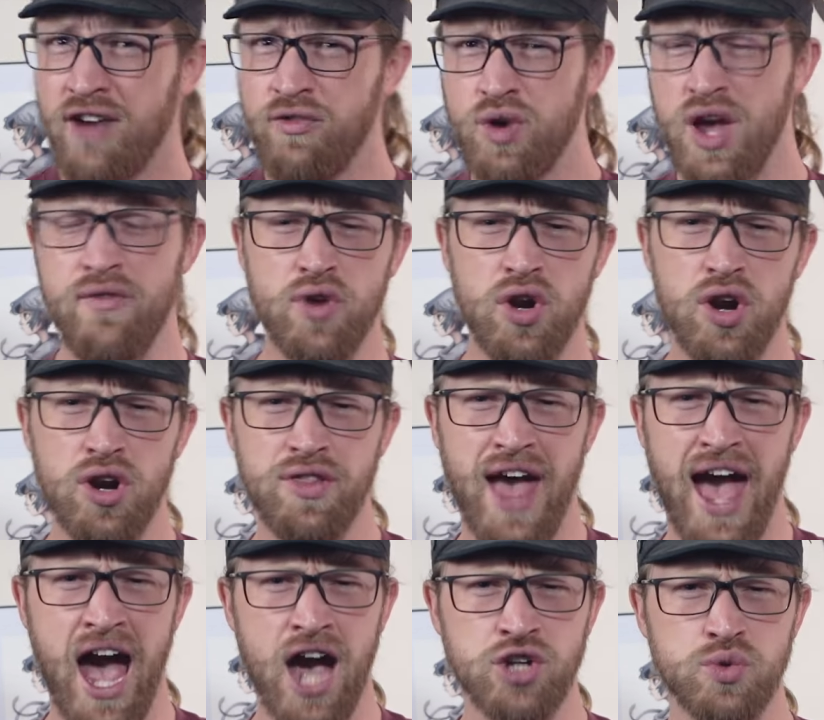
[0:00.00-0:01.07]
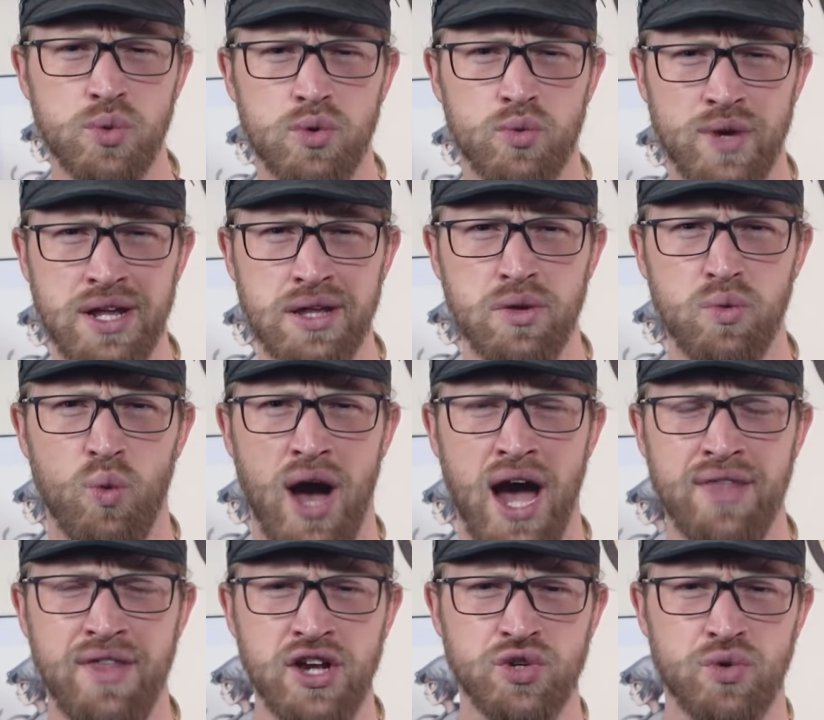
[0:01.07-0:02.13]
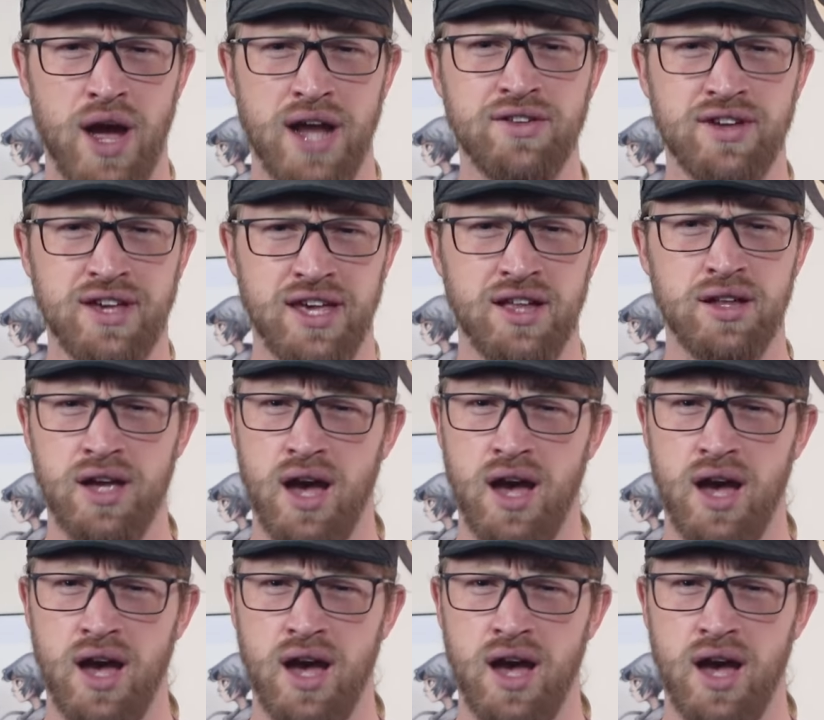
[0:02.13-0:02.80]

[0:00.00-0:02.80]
Have we ever heard the actual reason why they tried to kill